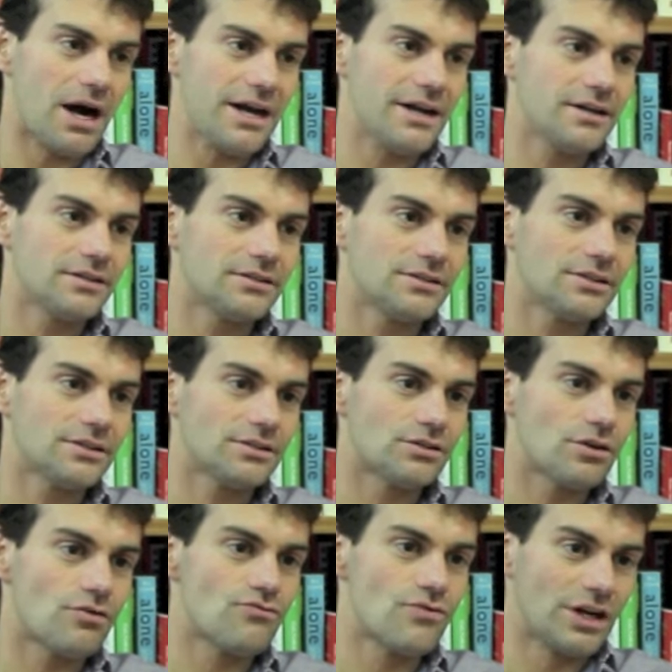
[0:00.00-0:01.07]
I might
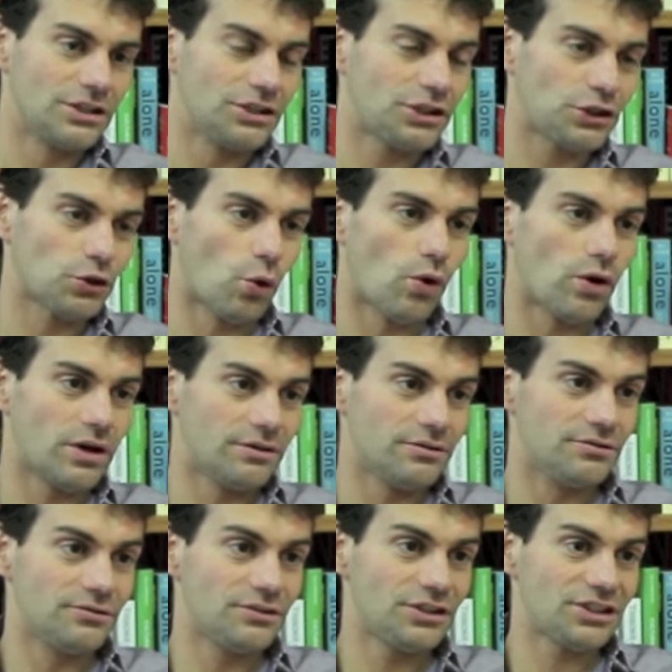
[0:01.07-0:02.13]
run short
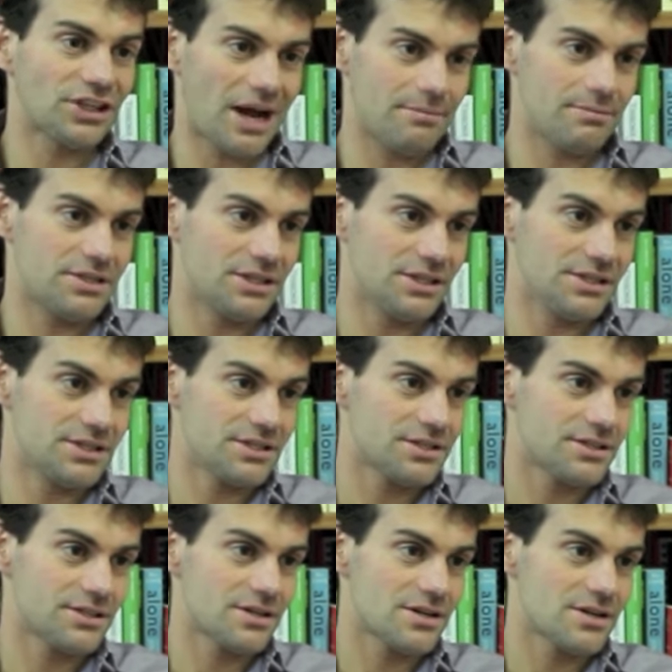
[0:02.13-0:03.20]
of
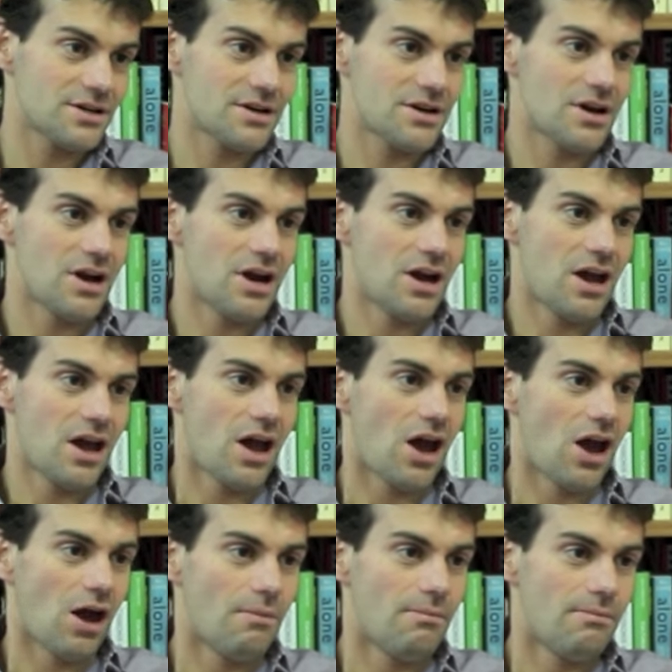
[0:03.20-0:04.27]
chapters.
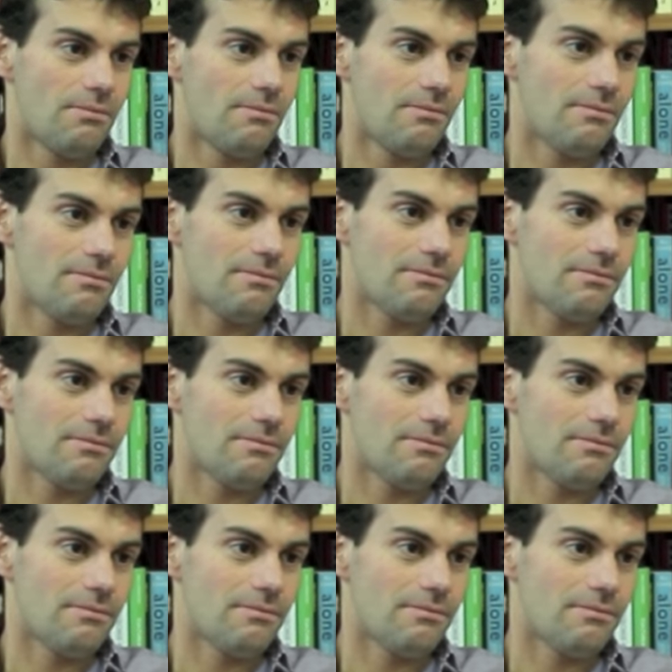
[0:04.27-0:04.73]
But